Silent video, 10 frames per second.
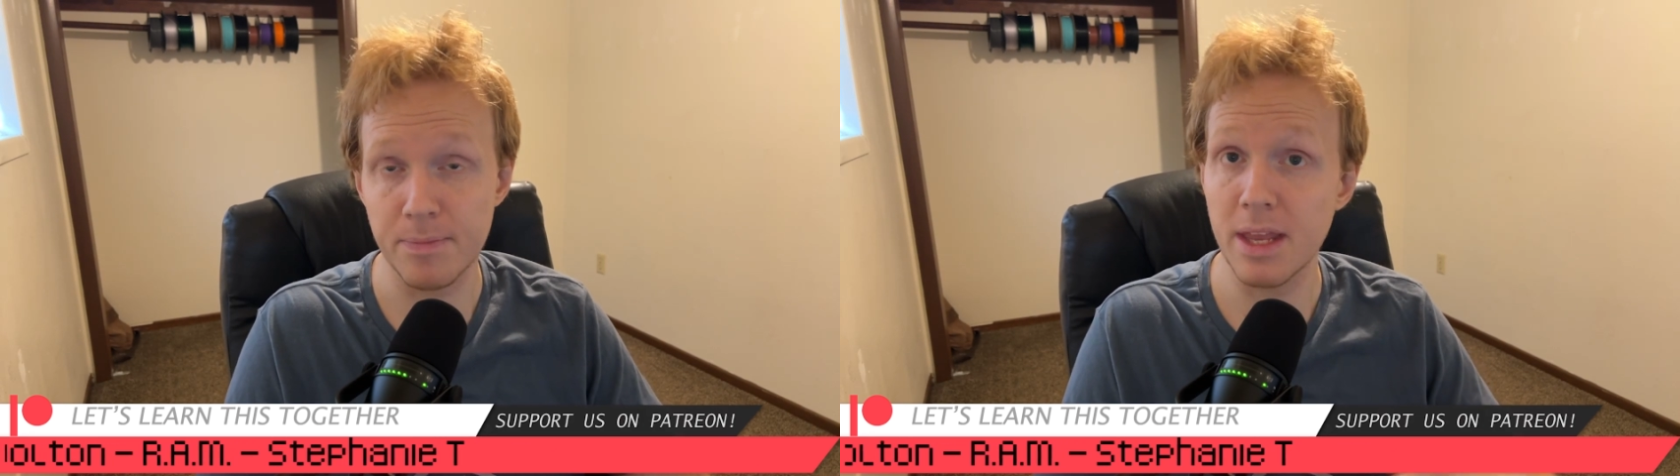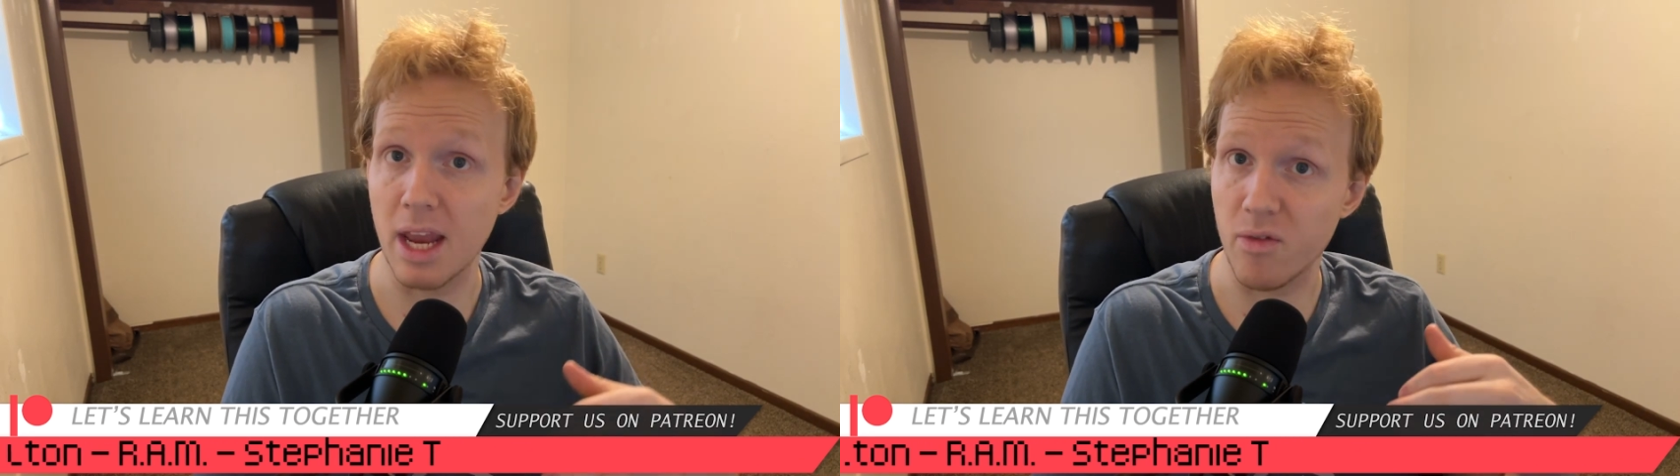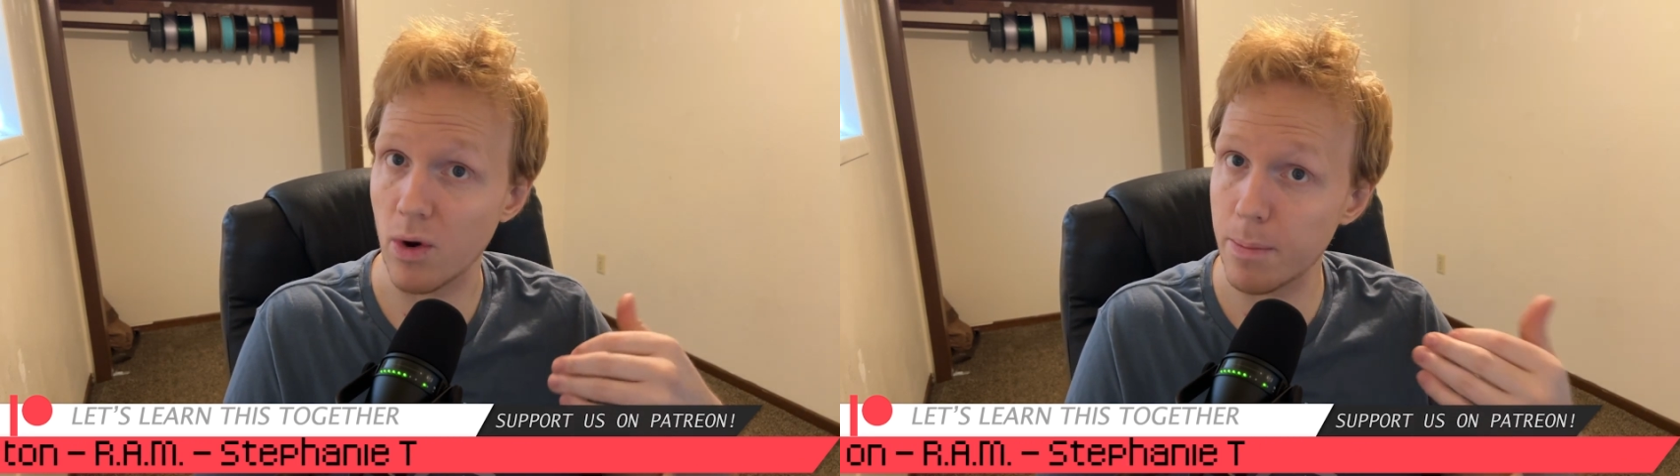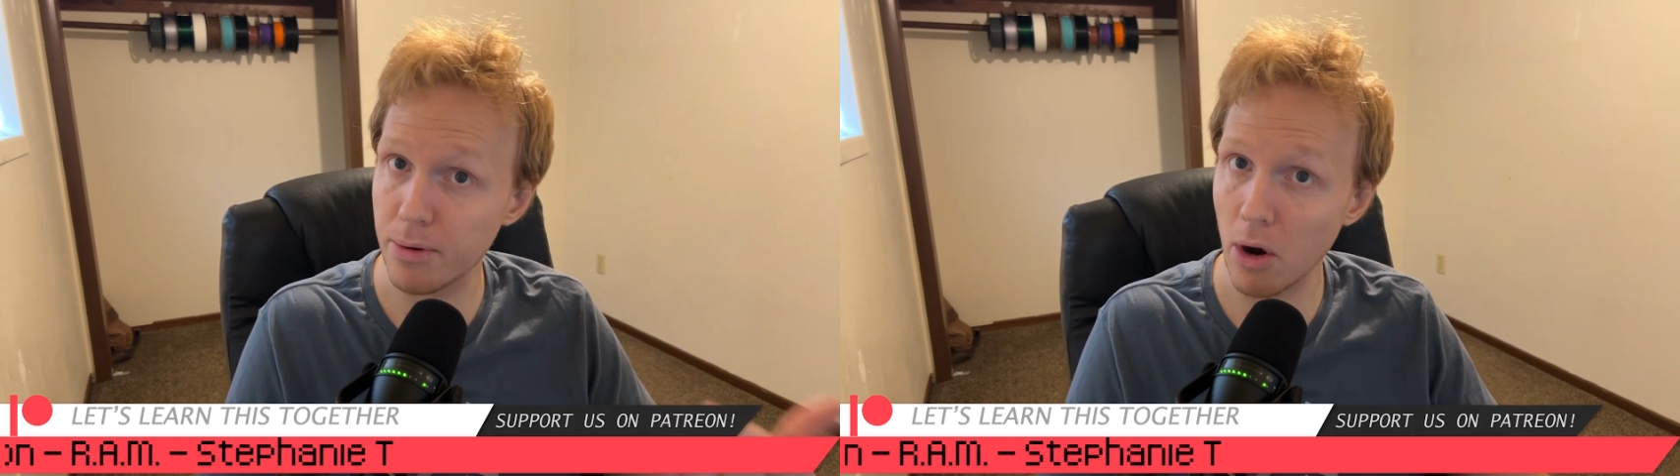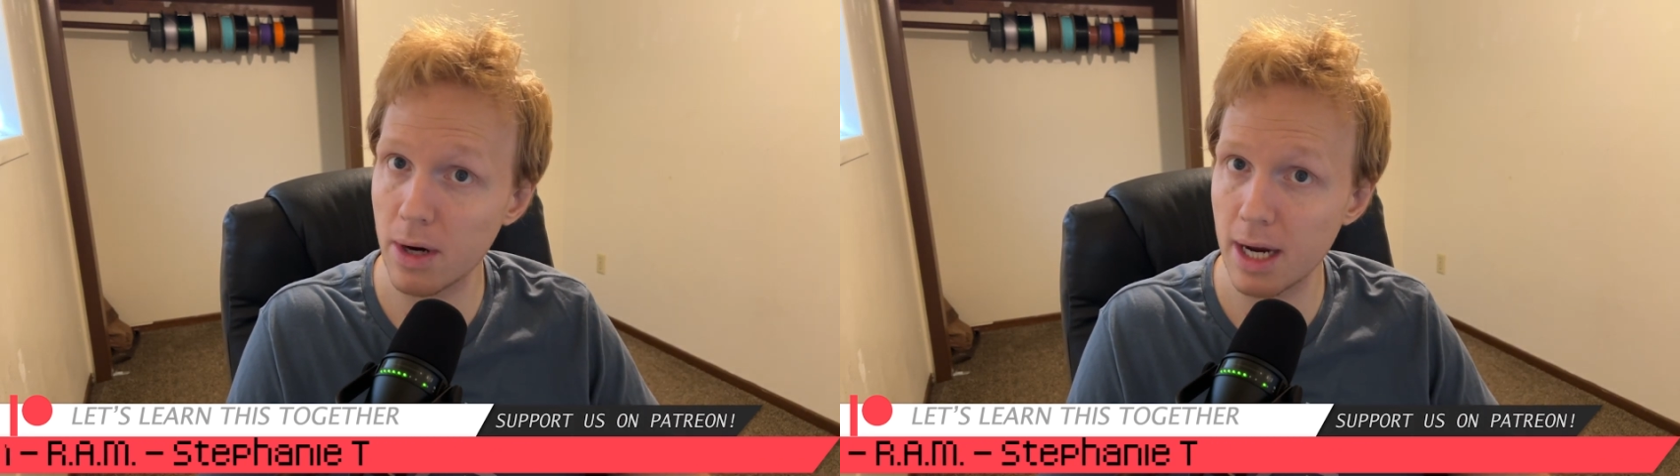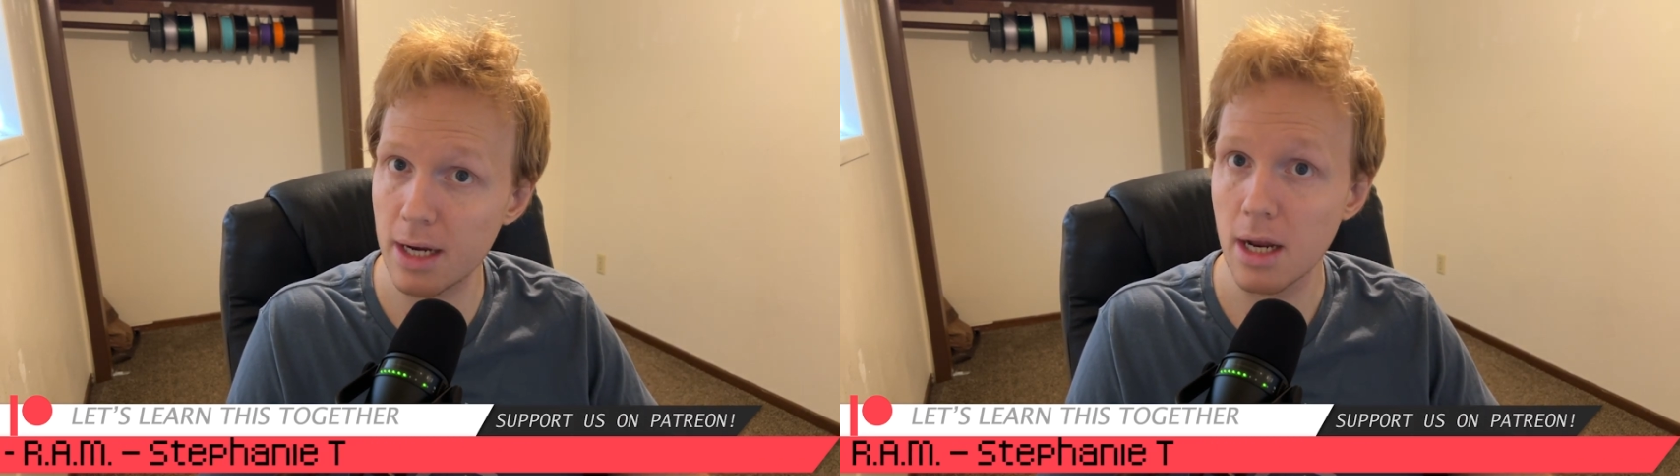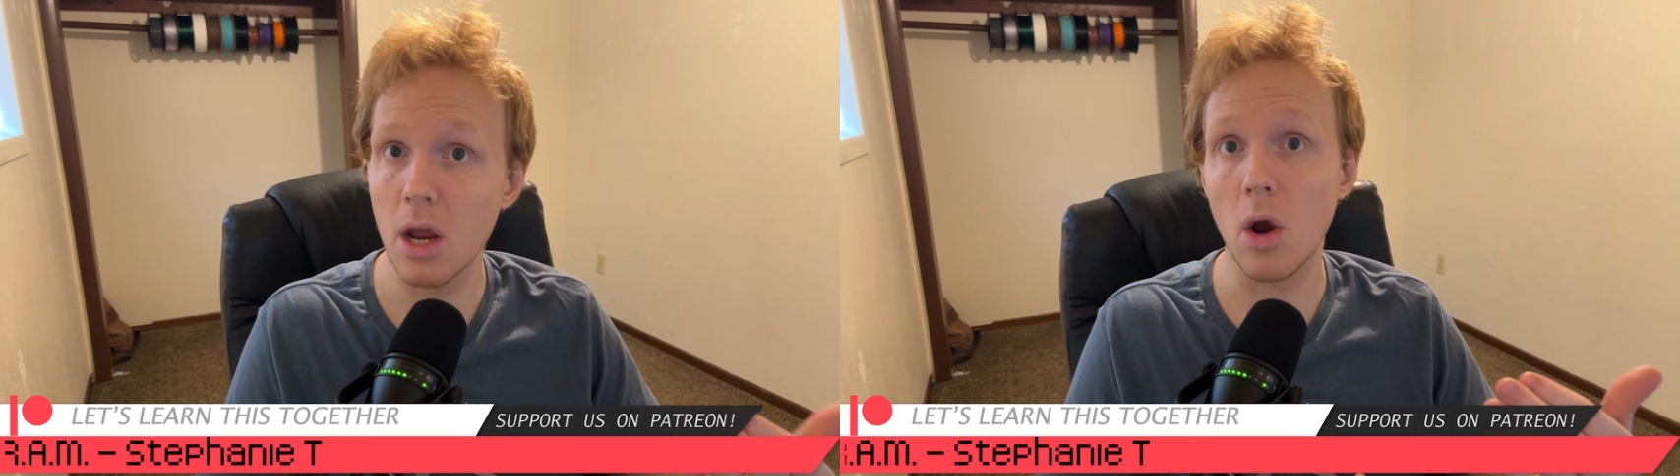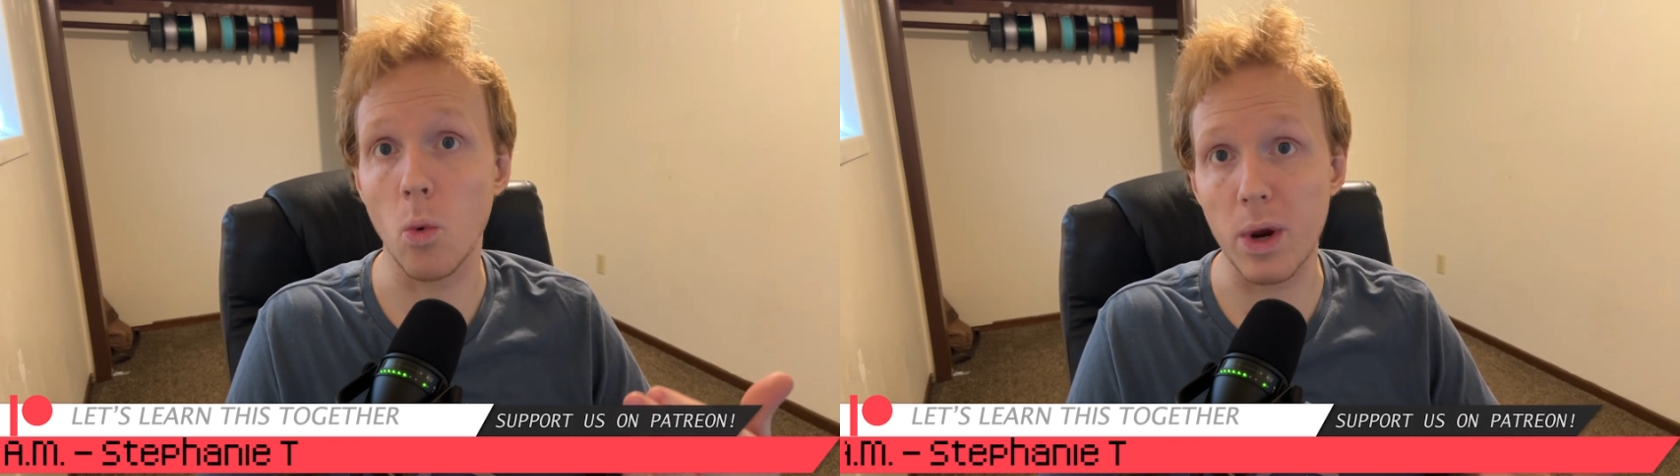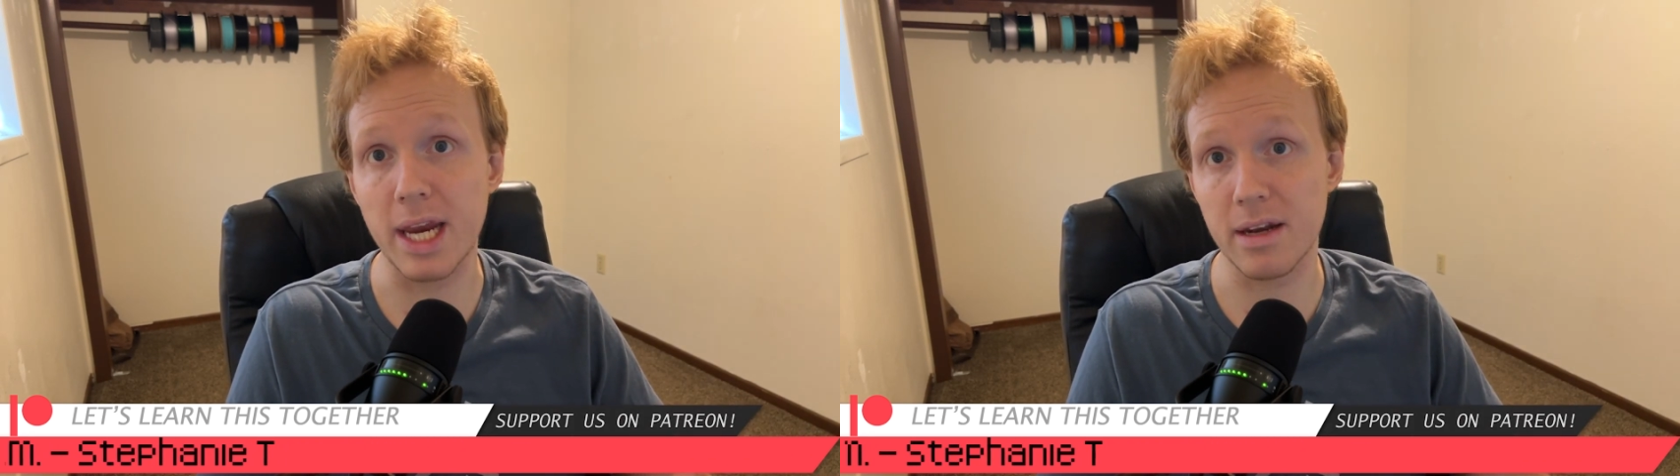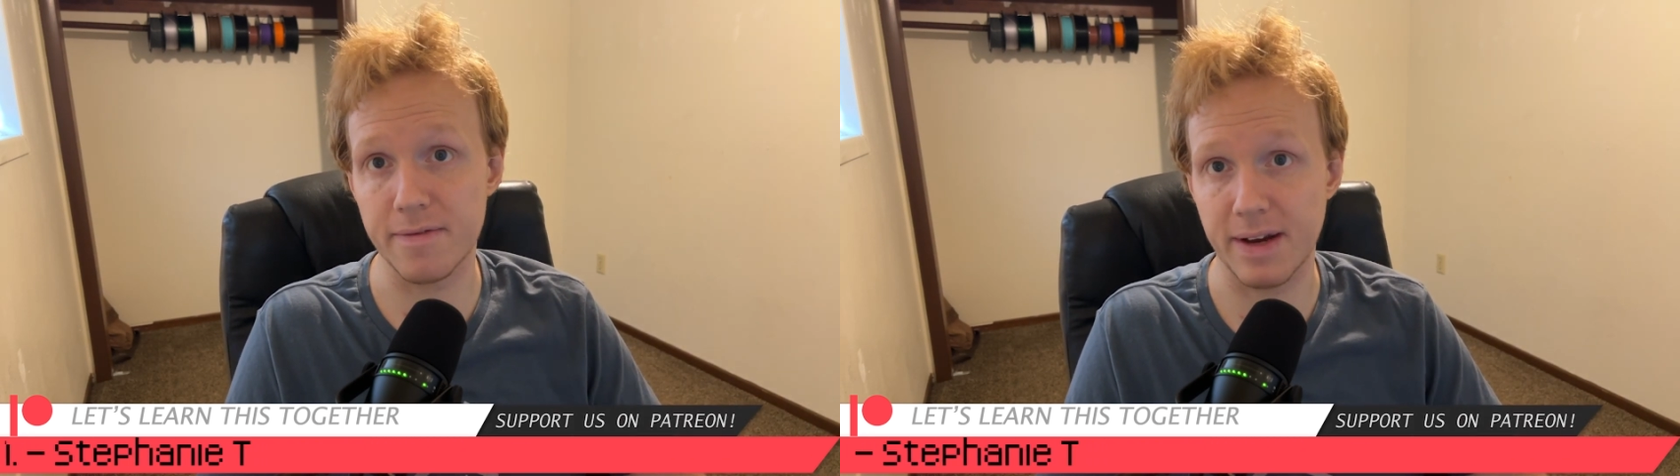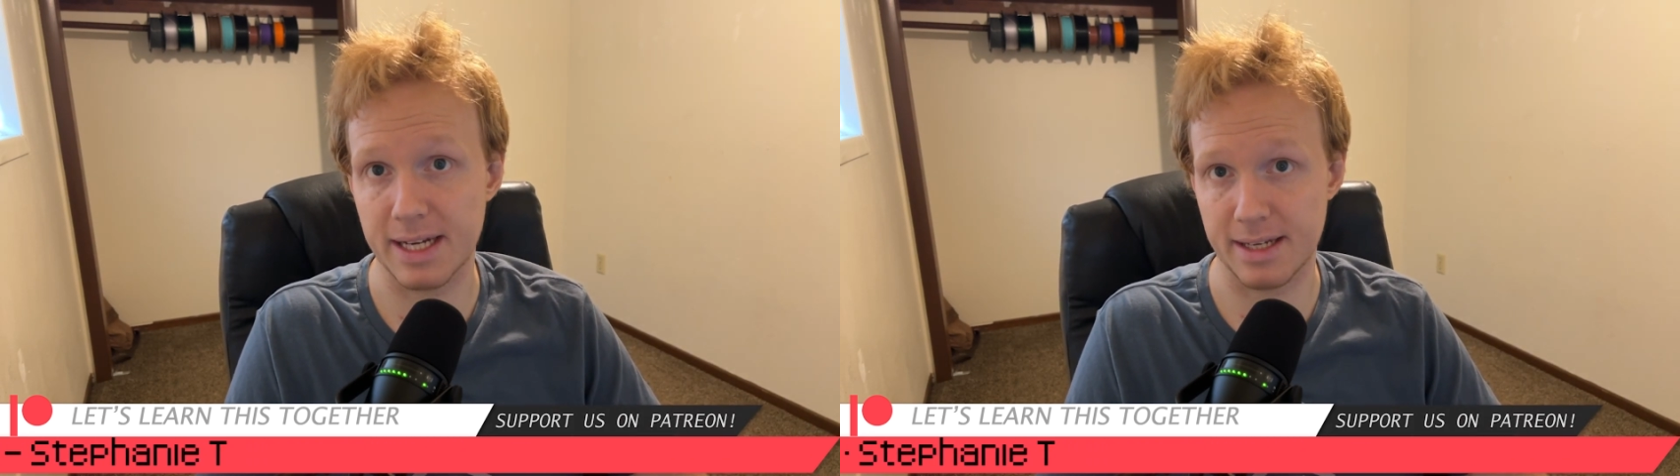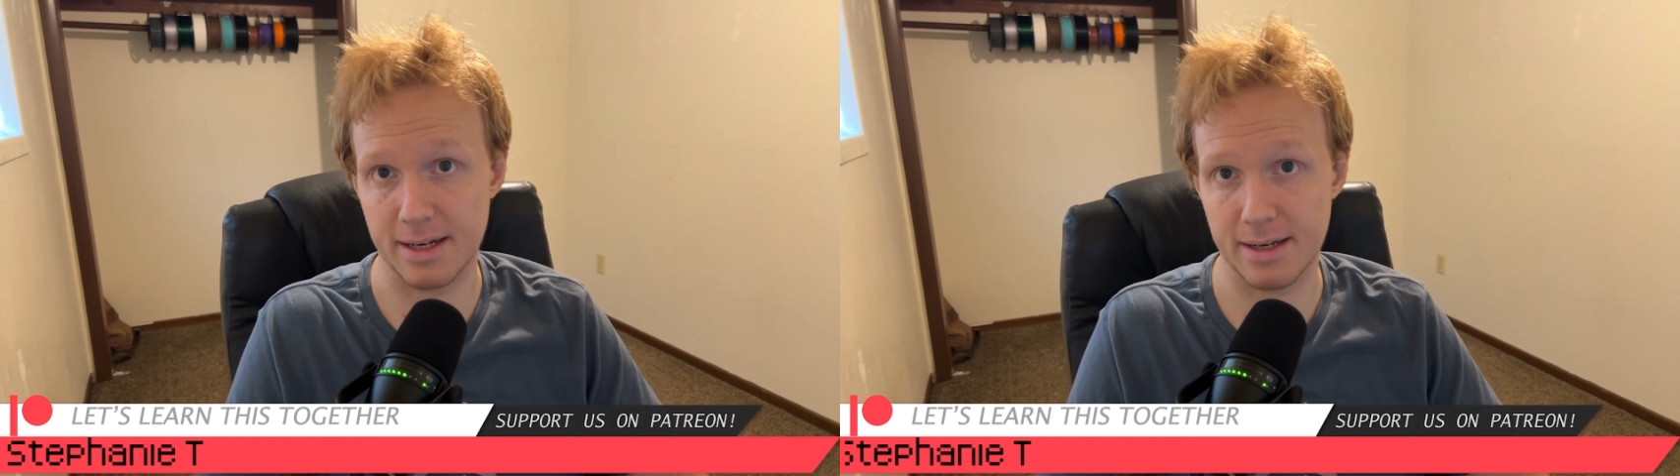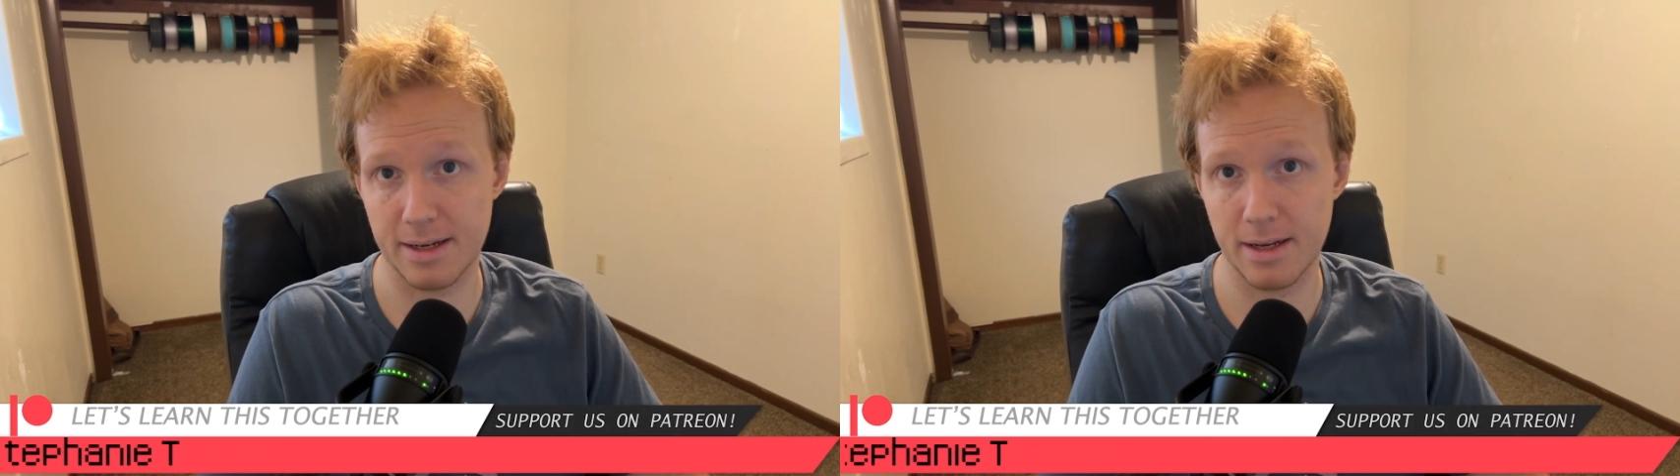If we broke it, we can fix it.